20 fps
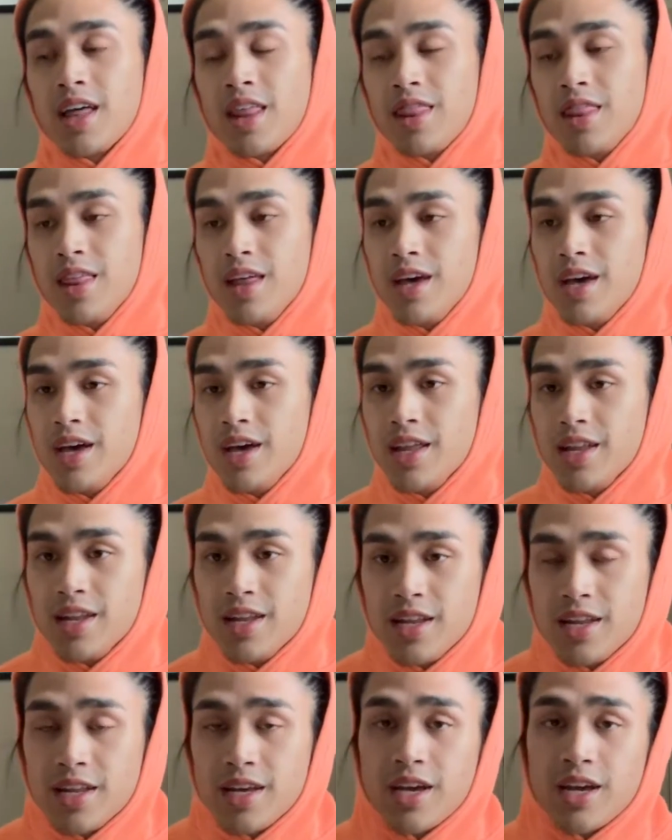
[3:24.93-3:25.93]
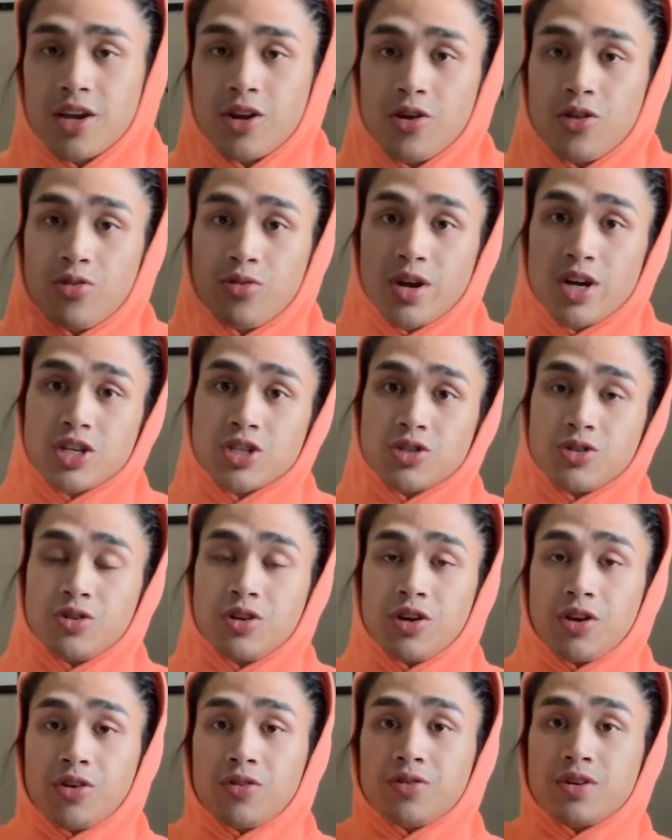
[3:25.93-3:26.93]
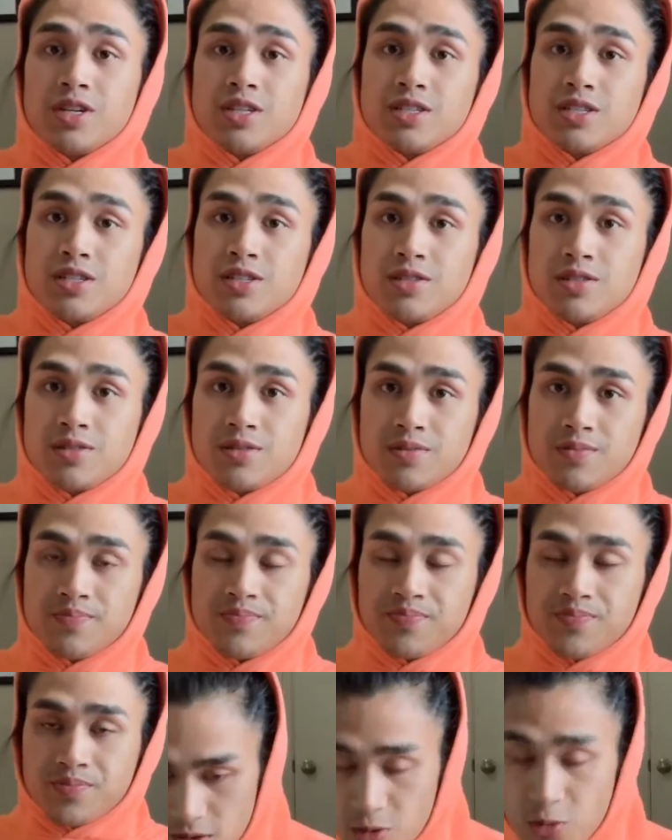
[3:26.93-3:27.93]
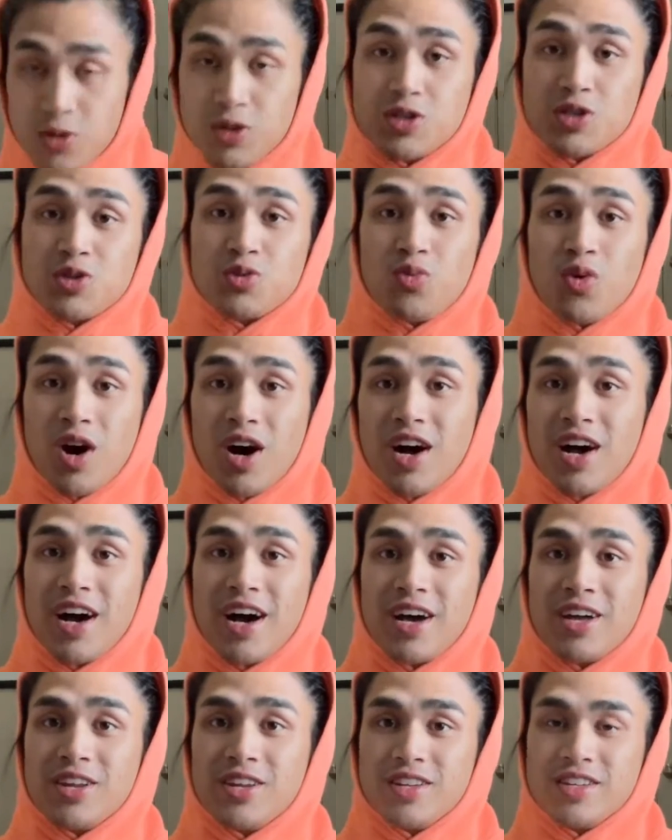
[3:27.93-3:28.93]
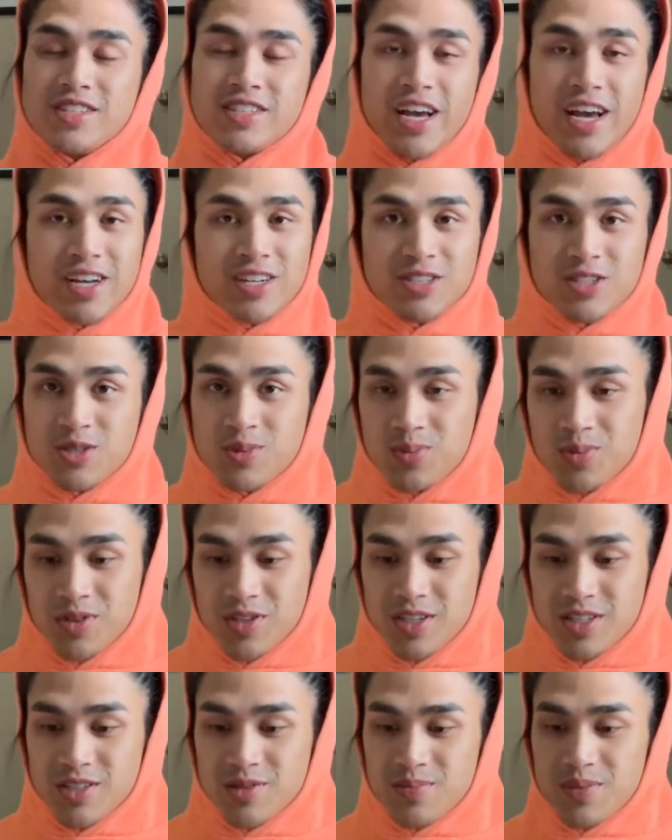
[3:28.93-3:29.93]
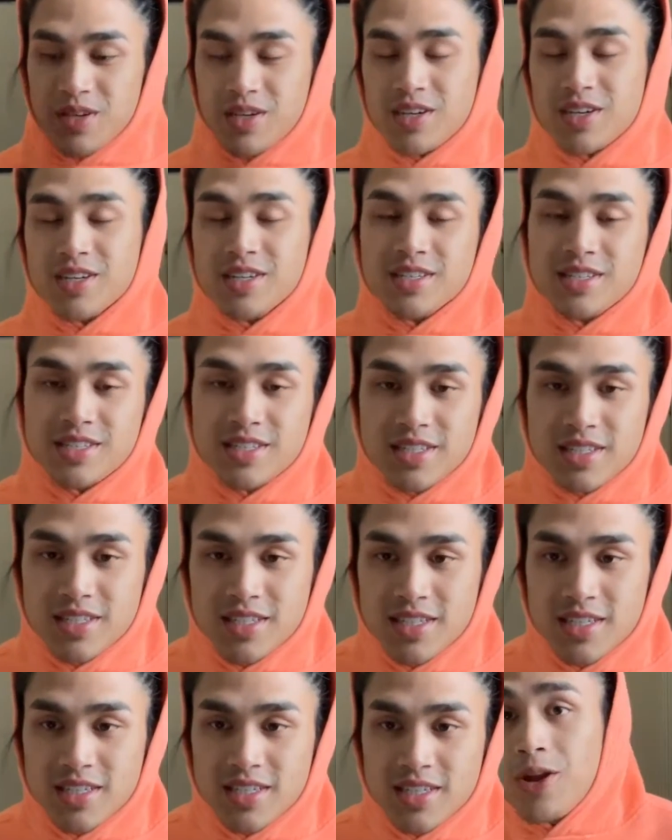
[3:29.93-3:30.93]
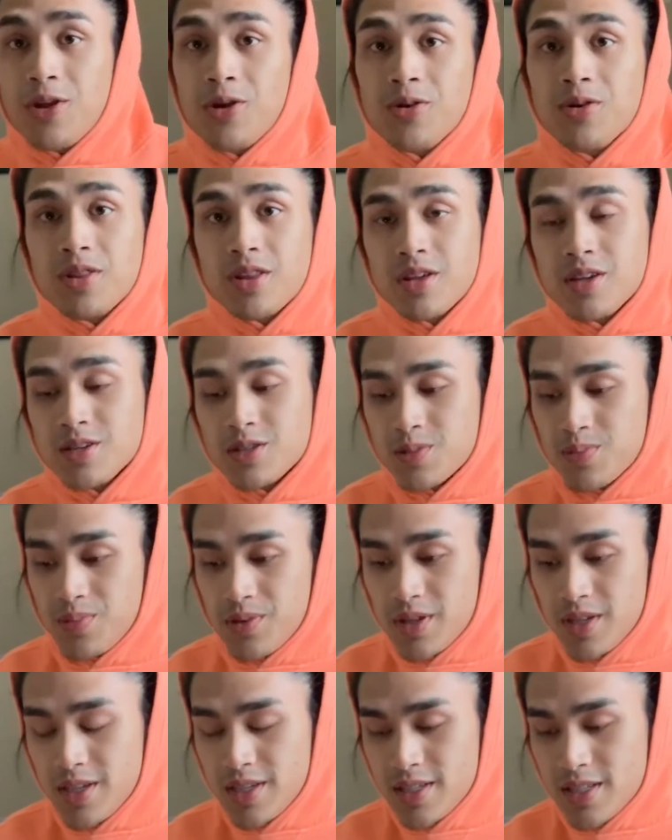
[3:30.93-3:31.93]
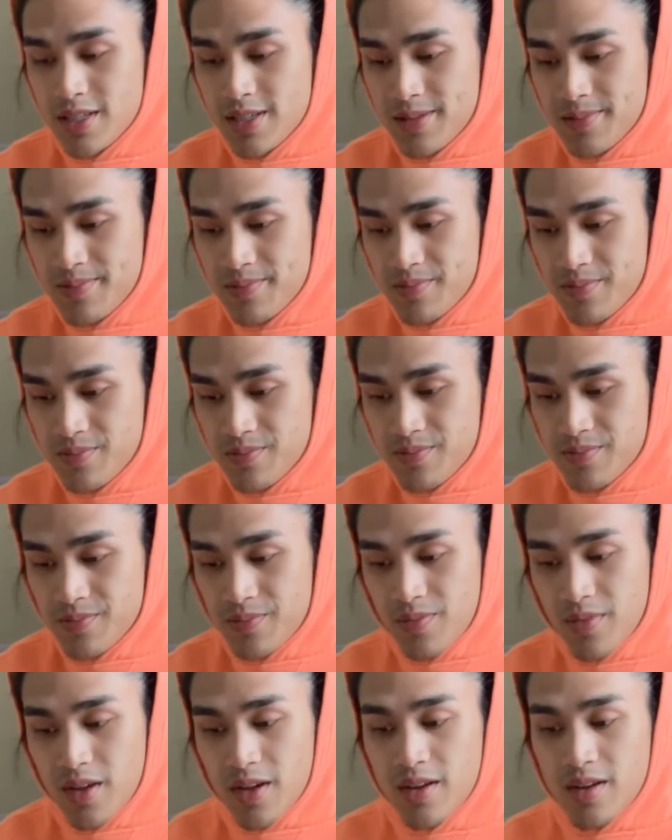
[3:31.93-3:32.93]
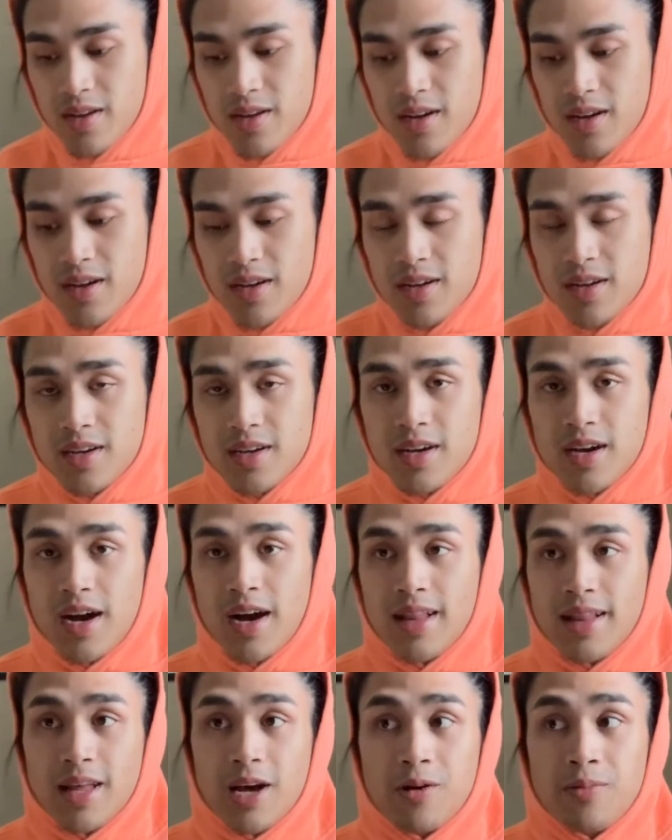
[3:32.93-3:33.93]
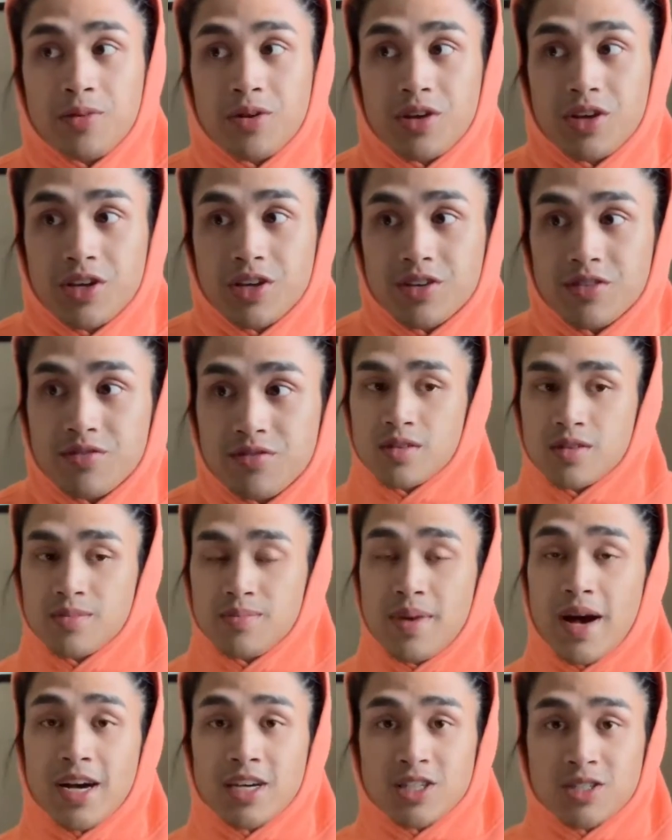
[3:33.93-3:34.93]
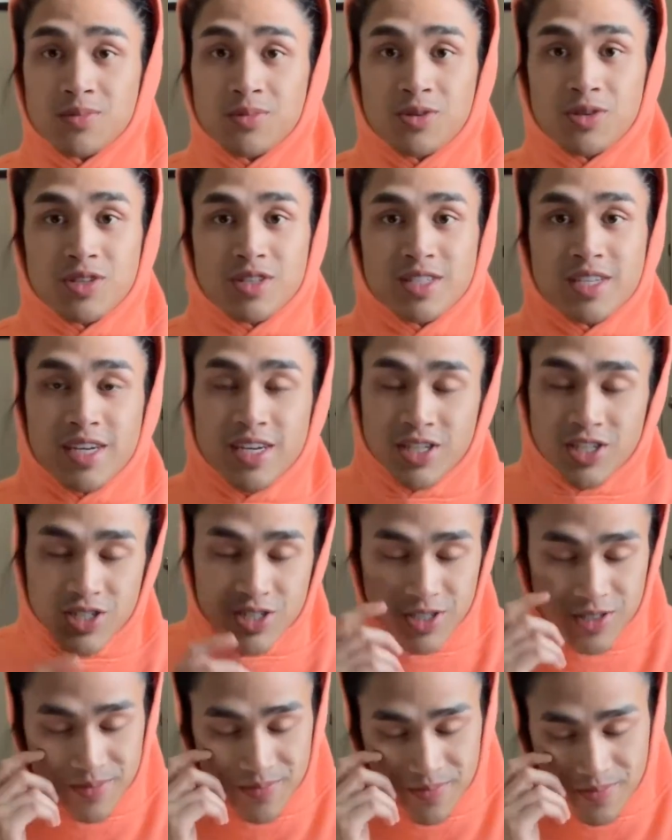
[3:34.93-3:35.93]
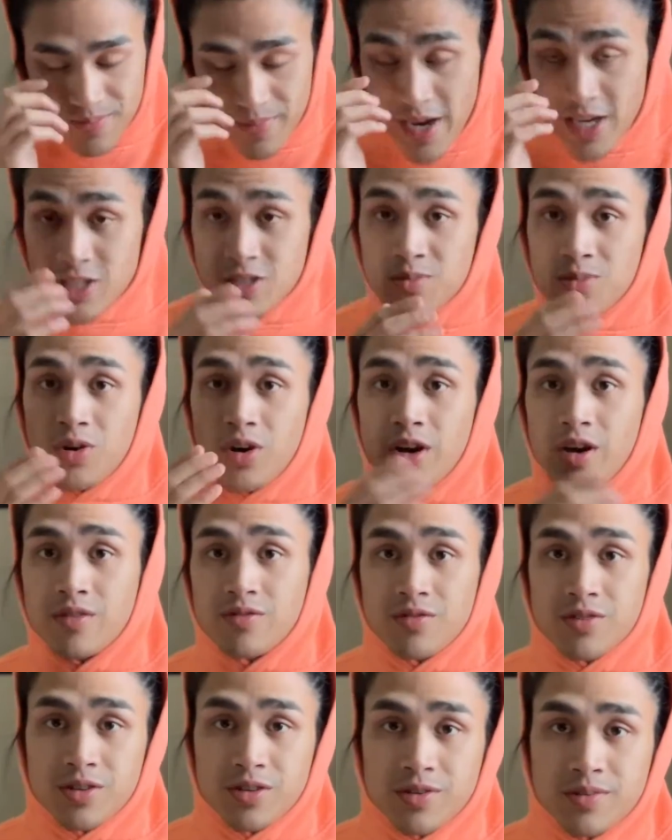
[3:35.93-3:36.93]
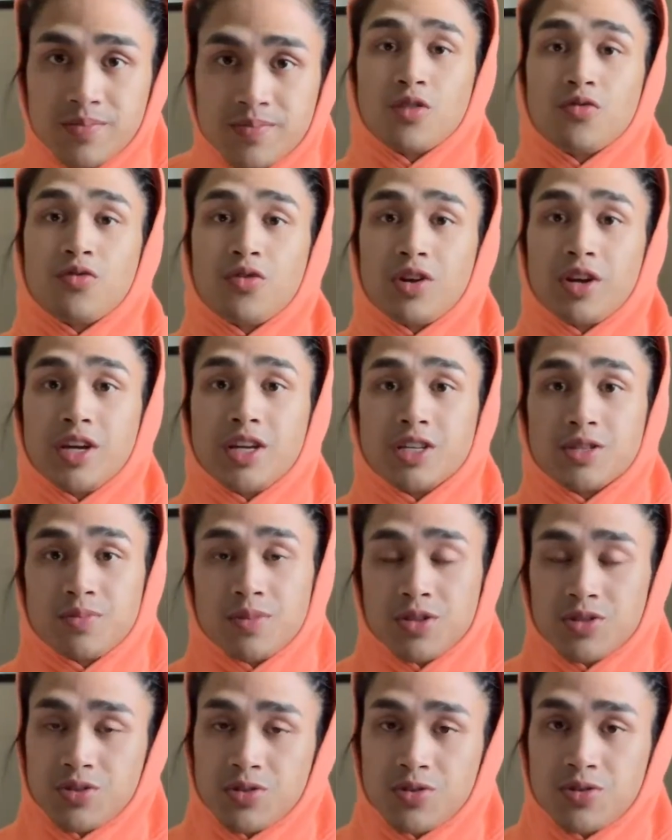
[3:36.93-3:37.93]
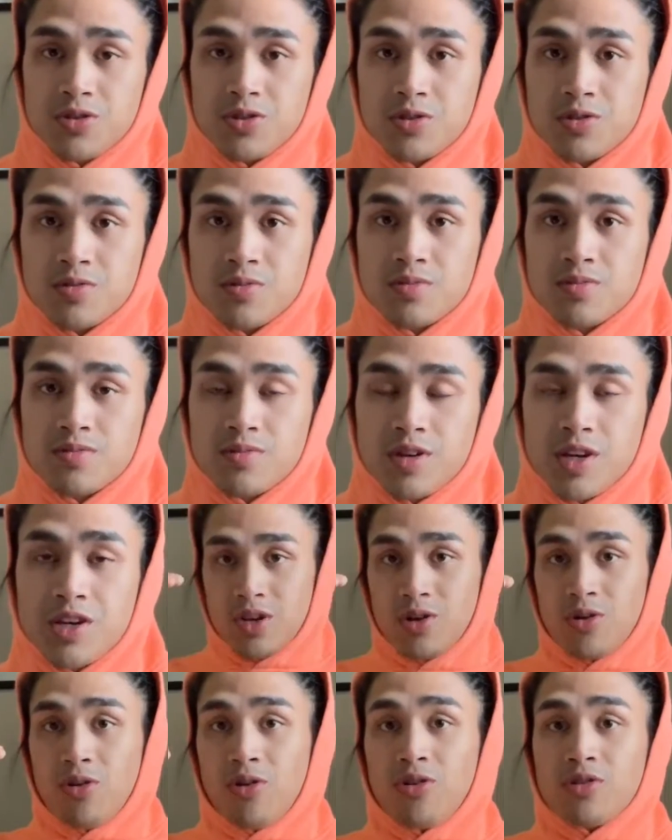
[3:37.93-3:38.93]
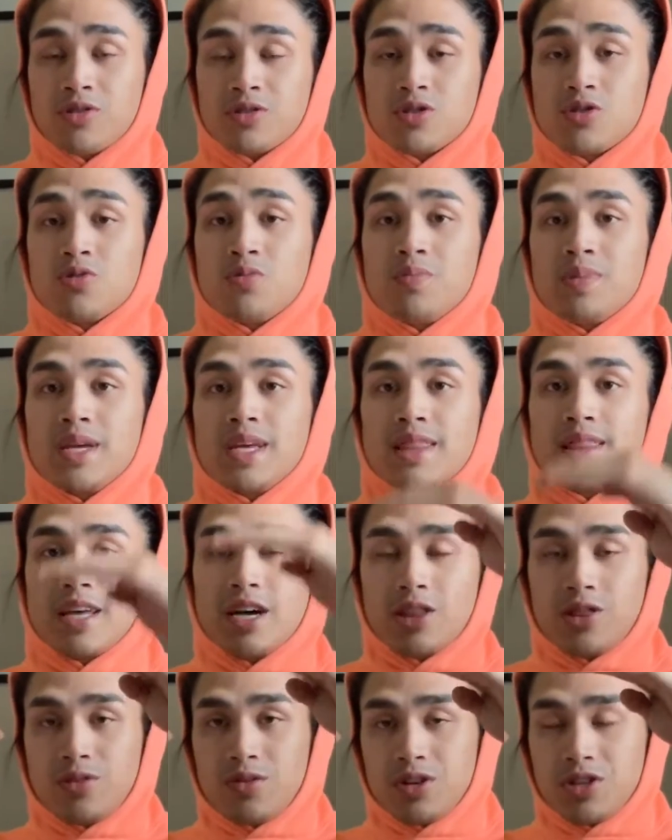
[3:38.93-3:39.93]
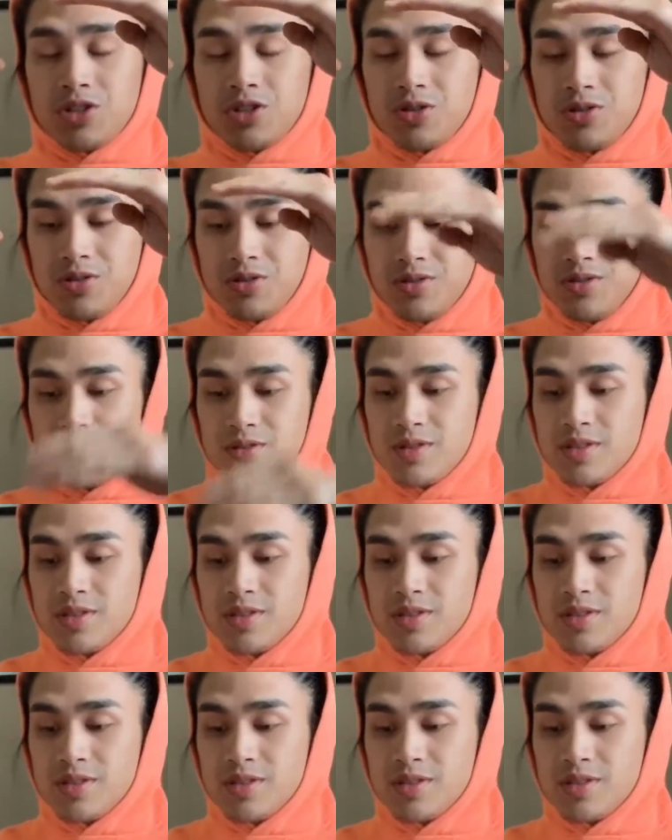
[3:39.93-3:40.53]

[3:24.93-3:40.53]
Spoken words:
then your threshold increases, which is why I changed the splits, because doing these splits allow me to give maximal attention, maximal effort for each muscle group in order to meet that threshold.